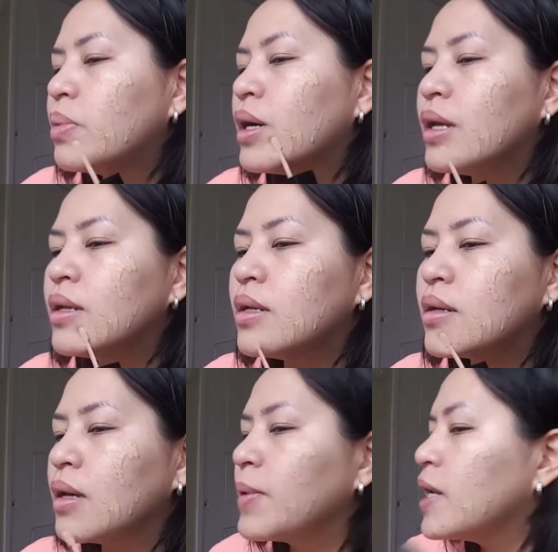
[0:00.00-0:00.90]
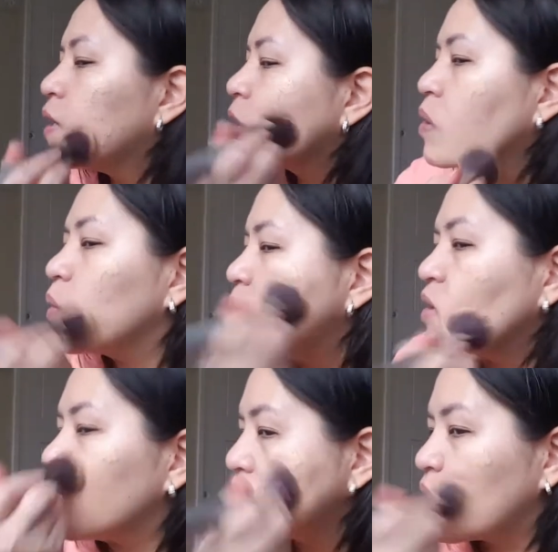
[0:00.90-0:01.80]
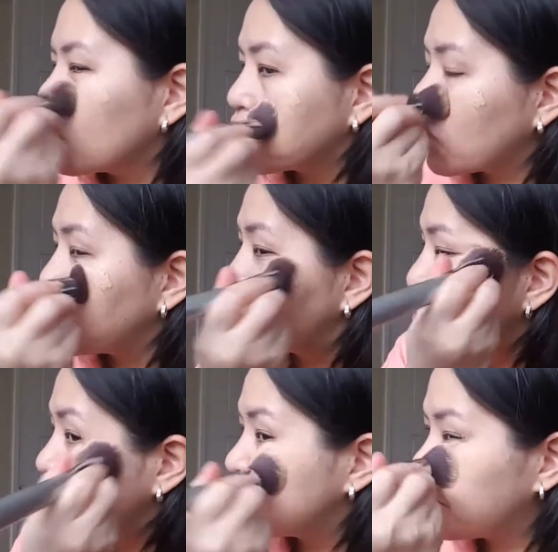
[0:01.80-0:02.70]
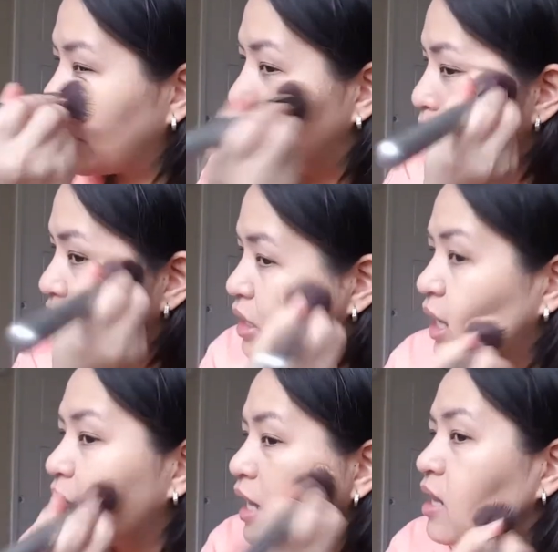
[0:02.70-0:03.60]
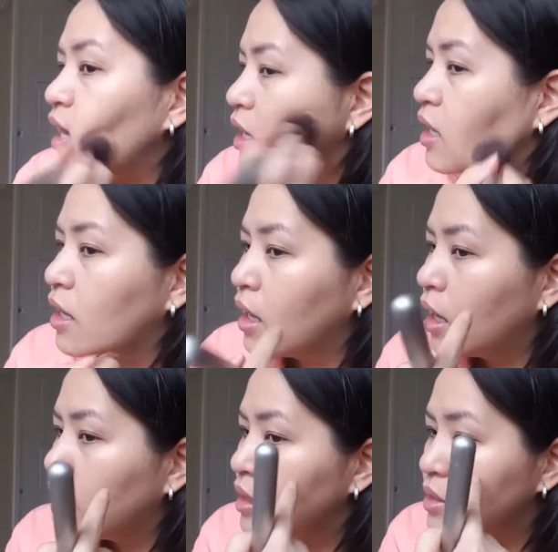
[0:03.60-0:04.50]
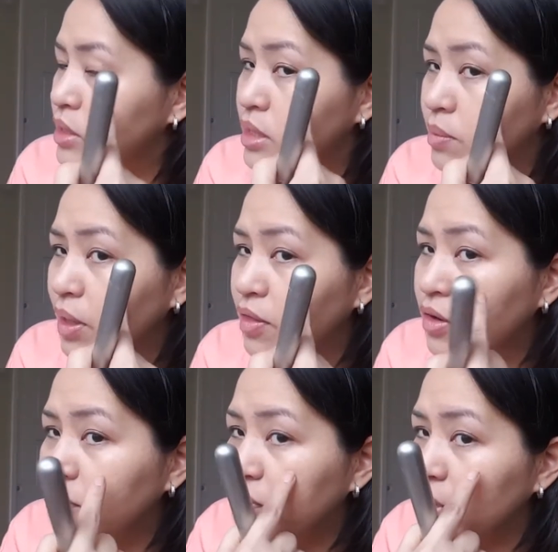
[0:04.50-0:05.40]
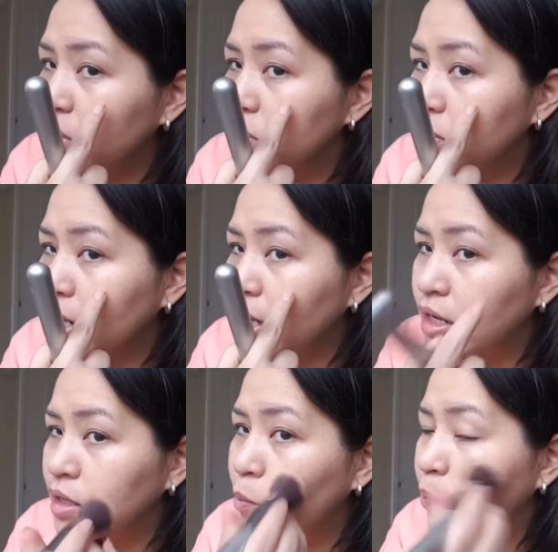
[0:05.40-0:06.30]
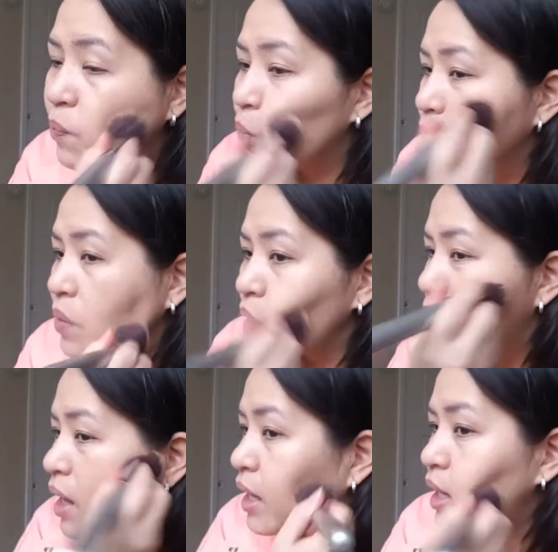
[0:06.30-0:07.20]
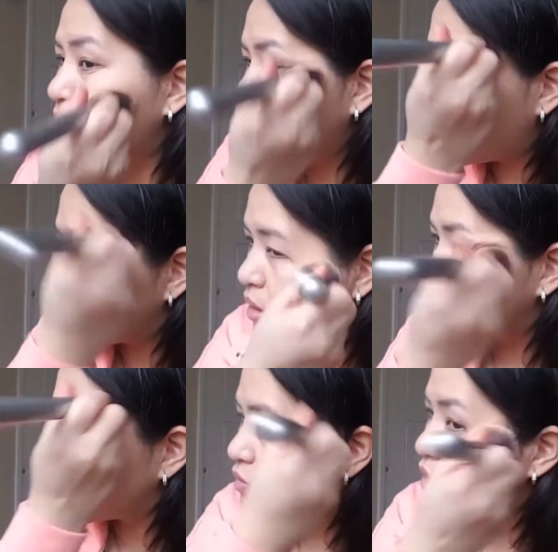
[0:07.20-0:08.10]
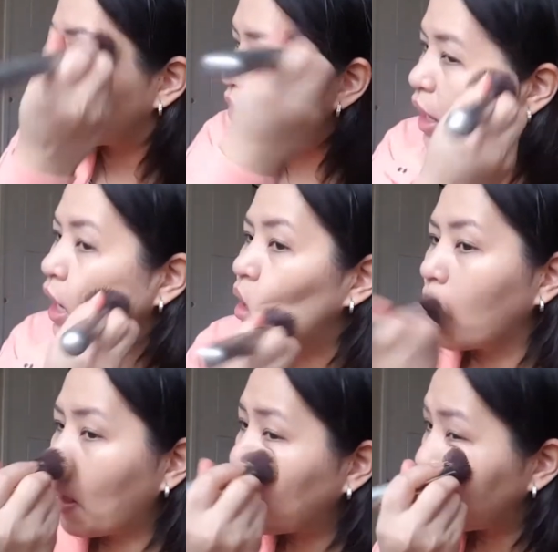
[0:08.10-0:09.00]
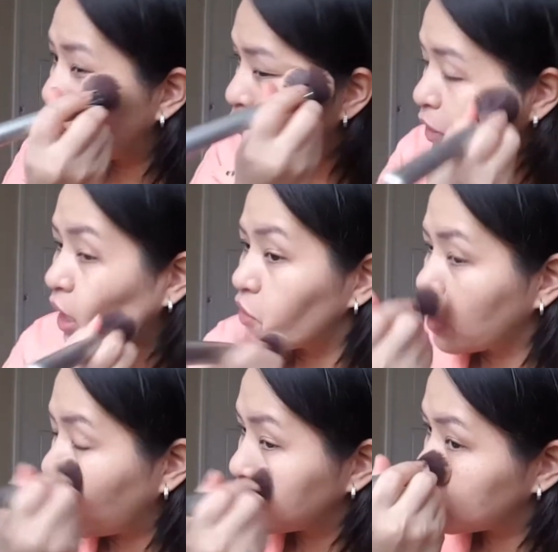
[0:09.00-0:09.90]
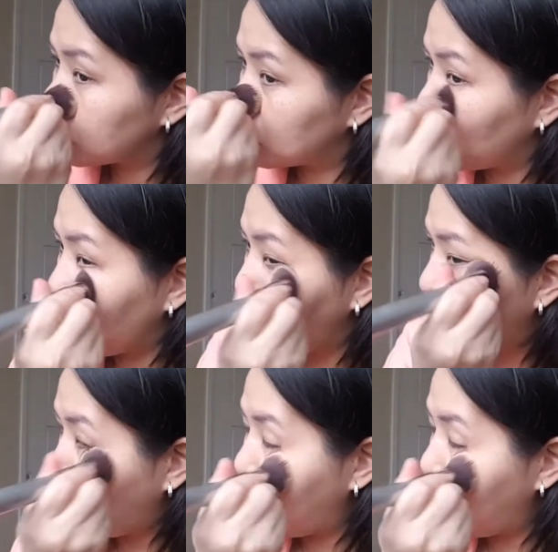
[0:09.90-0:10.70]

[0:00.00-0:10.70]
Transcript: But I mean, it evens out the skin tone just fine, but it can't, like, see my little freckles right here. It can't cover all that, even when I try to